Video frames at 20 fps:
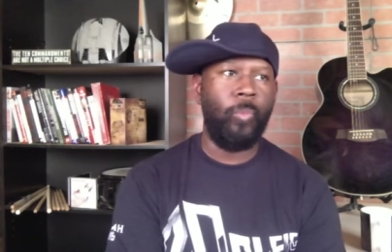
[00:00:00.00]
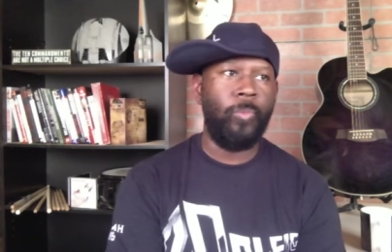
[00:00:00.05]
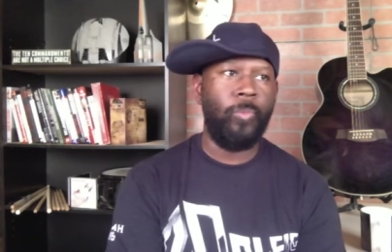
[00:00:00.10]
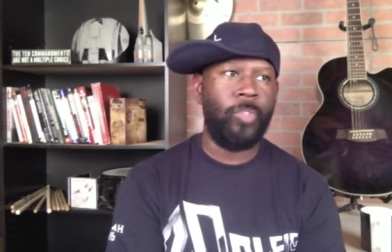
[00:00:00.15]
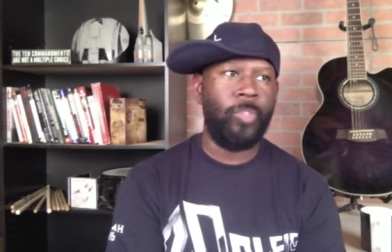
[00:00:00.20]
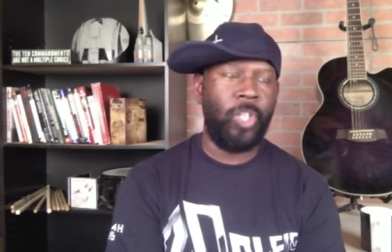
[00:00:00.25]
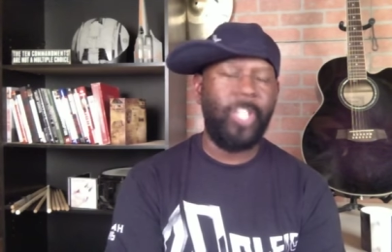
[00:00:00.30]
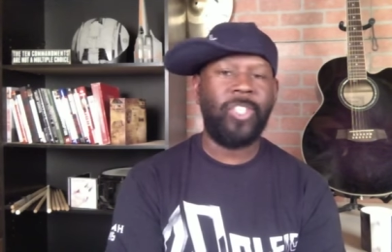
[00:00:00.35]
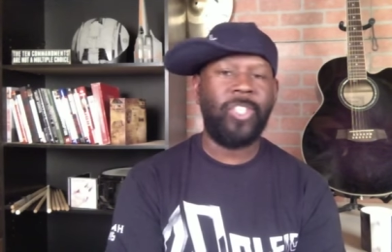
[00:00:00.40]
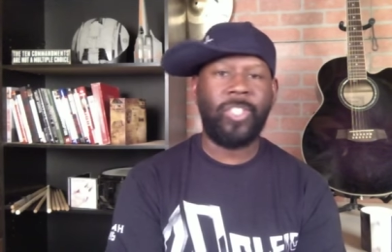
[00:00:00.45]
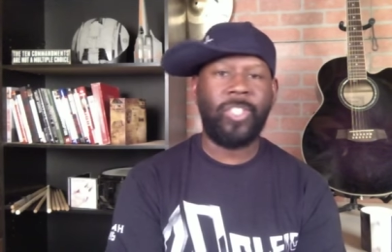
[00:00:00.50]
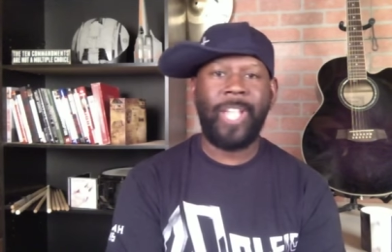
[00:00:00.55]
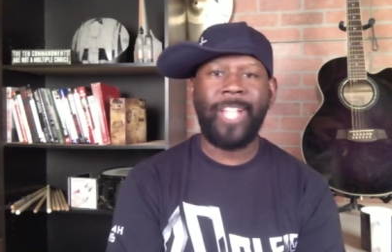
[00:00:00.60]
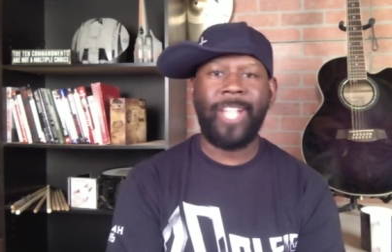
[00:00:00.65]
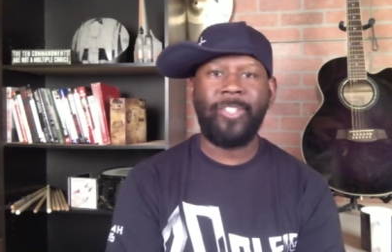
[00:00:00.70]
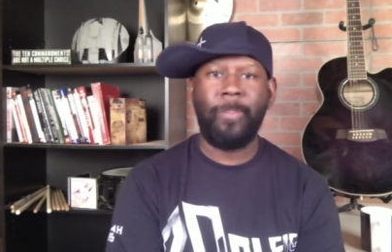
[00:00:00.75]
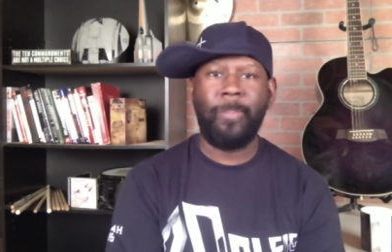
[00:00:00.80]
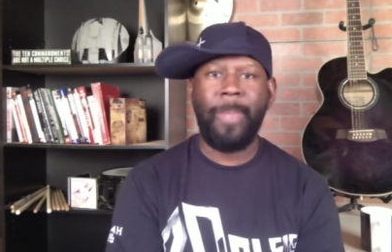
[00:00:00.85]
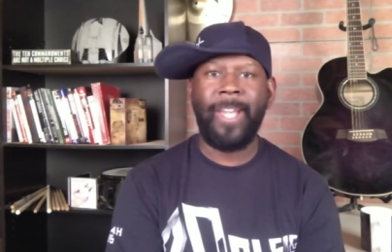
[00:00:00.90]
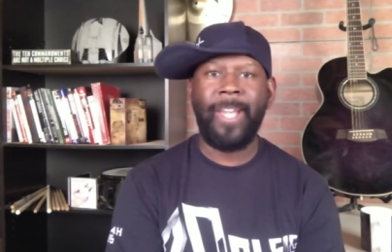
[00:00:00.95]
Jesus has
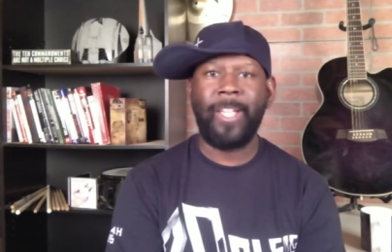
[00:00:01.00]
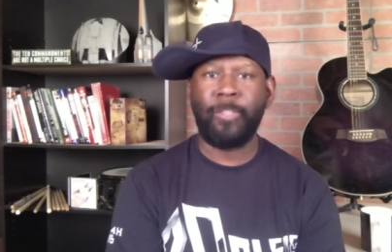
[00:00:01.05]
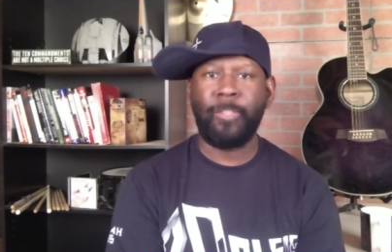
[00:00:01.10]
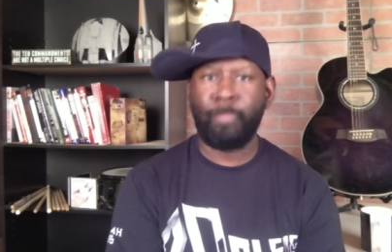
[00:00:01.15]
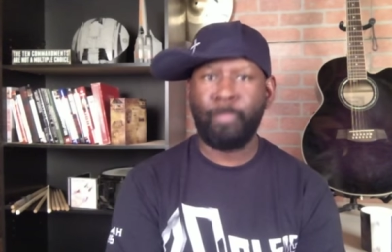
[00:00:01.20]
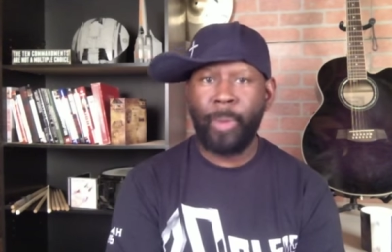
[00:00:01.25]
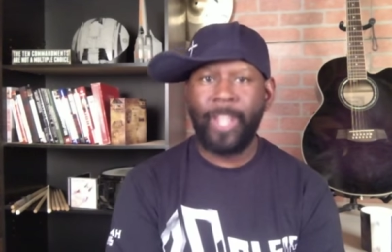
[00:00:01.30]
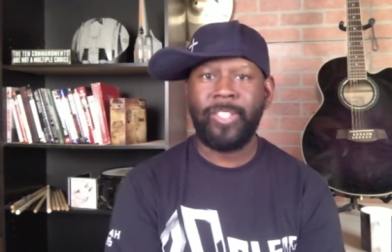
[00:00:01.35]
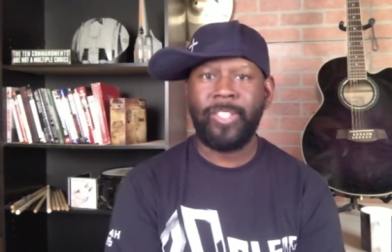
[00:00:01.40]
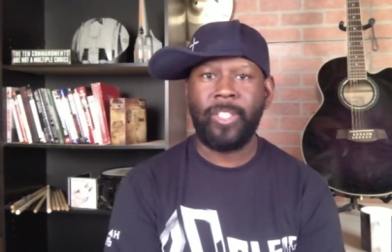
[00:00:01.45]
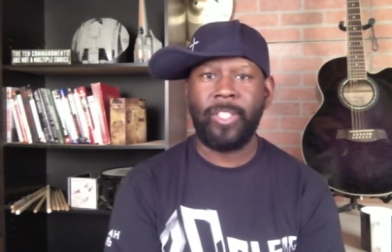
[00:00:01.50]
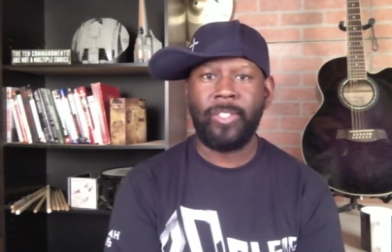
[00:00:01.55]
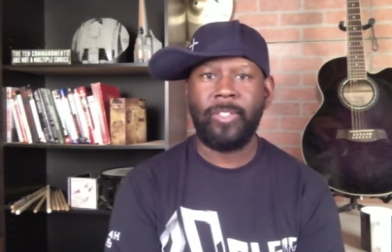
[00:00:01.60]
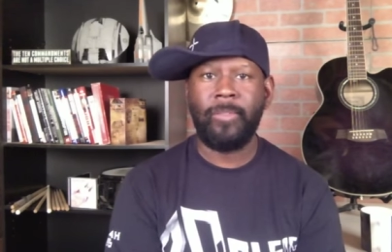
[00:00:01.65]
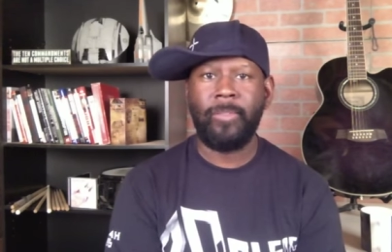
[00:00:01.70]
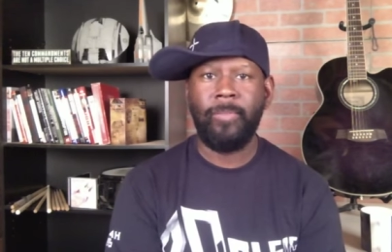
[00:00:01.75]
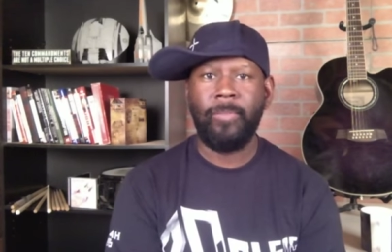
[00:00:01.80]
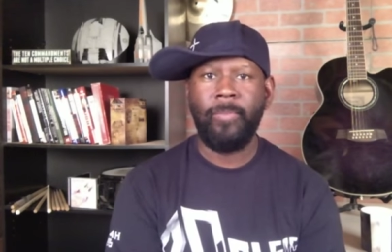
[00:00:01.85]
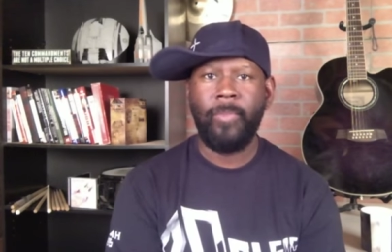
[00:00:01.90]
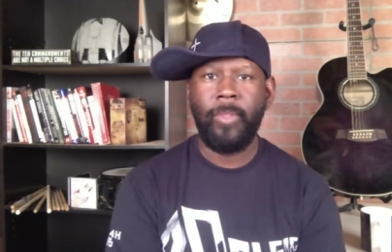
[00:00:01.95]
to make his presence
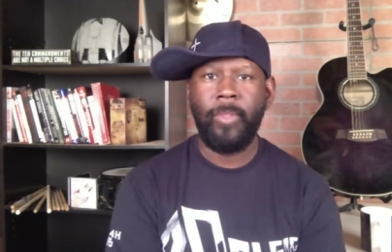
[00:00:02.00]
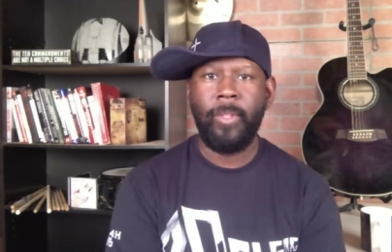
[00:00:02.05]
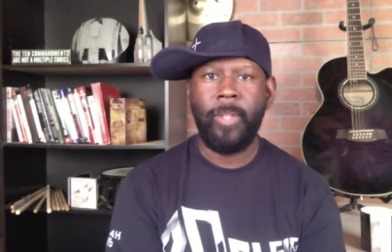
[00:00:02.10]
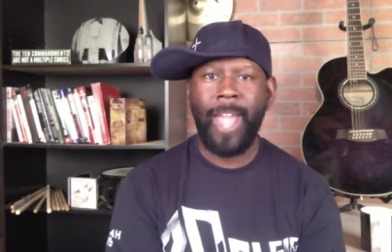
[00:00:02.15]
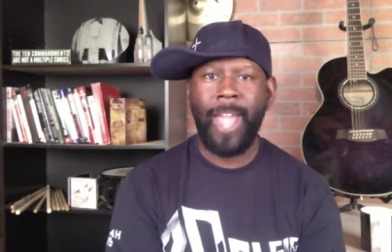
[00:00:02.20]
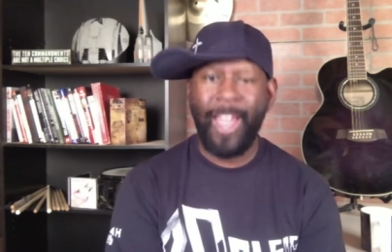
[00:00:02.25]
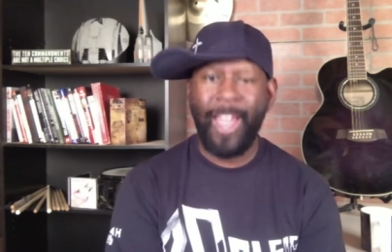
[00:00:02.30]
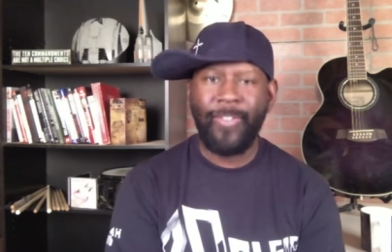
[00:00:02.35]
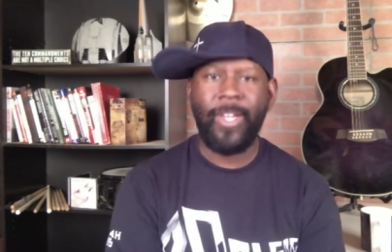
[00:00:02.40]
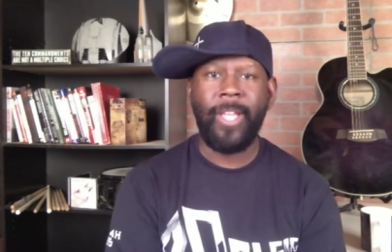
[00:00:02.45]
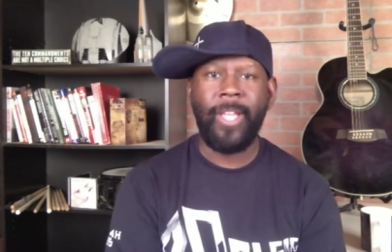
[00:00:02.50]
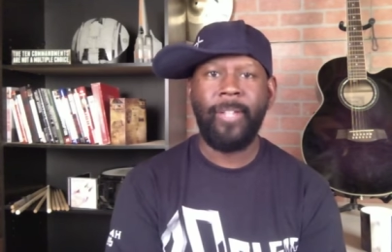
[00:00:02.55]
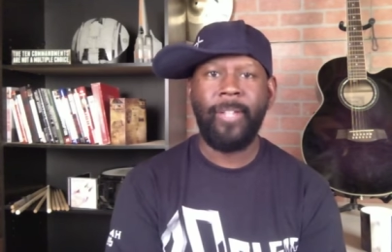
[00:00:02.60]
evident.